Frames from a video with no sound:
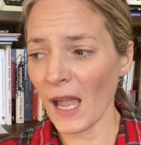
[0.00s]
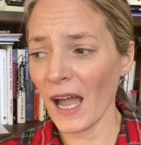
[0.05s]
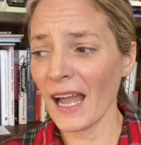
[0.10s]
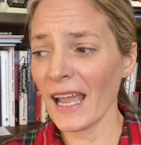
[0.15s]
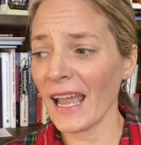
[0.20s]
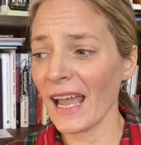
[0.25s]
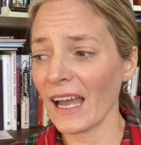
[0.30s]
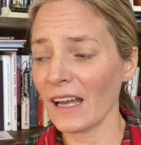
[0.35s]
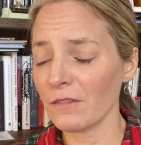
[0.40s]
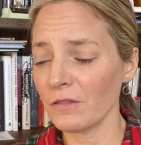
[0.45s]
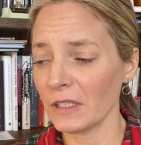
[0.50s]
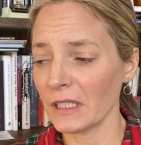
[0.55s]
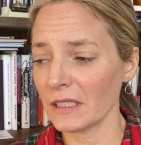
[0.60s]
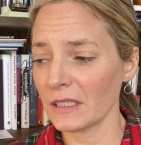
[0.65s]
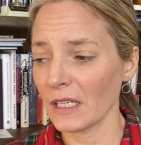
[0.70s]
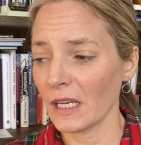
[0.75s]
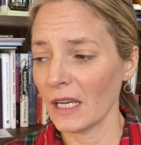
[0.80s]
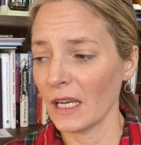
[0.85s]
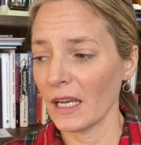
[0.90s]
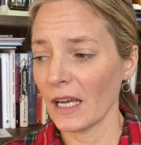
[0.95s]
I haven't
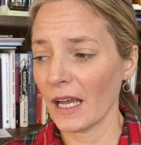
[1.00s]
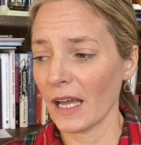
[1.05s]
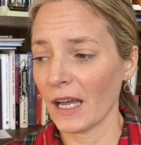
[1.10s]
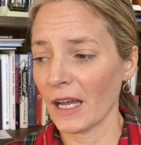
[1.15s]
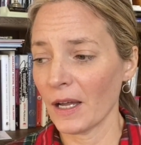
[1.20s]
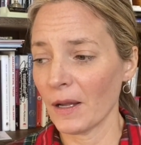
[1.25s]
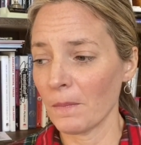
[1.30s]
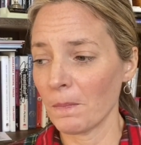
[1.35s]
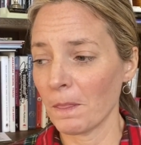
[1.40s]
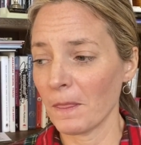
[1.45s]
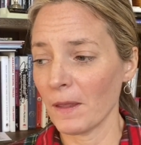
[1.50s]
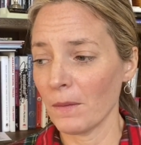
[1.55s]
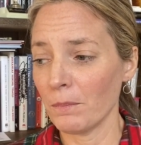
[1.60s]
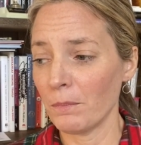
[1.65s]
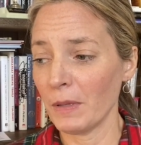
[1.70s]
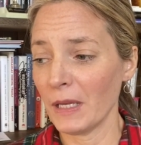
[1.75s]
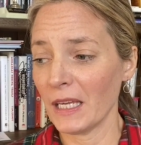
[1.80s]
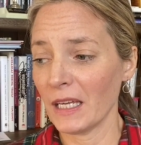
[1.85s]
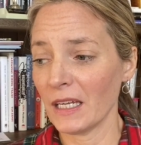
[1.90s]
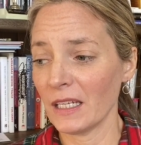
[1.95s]

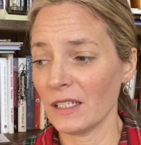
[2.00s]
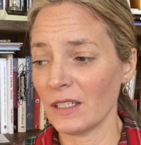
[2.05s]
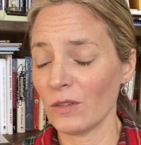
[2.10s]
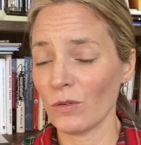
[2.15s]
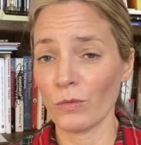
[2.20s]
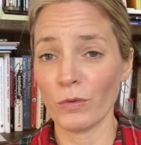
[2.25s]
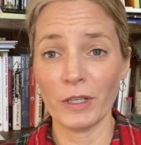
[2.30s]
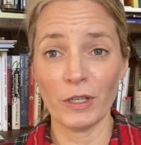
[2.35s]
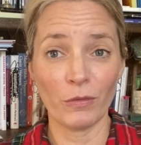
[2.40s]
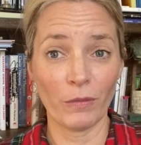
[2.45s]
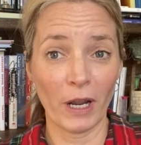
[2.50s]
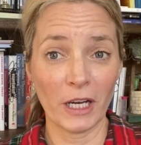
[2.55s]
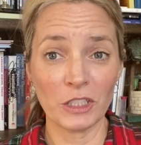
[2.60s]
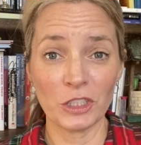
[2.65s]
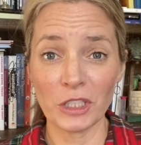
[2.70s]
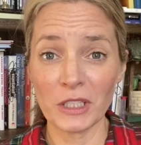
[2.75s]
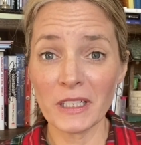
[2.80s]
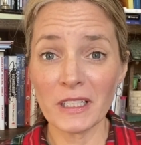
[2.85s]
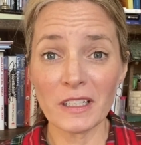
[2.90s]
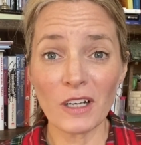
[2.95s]
been
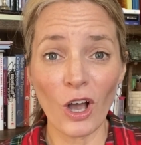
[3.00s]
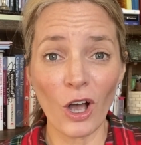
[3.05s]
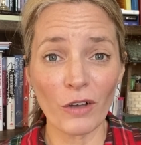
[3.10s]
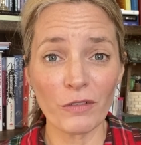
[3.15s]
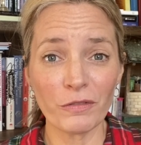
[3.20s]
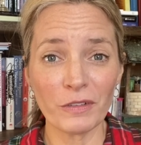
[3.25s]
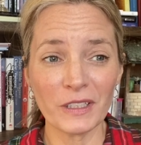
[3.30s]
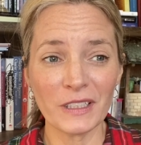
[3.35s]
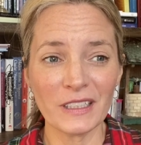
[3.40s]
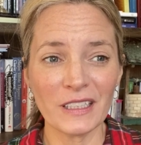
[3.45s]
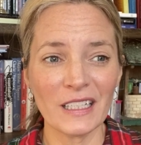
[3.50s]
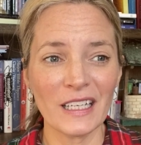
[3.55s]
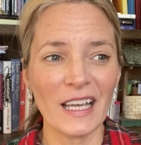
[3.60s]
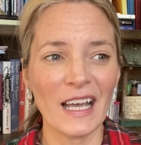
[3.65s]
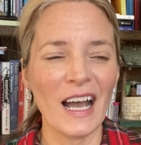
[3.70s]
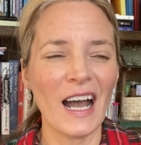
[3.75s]
rearranging it often.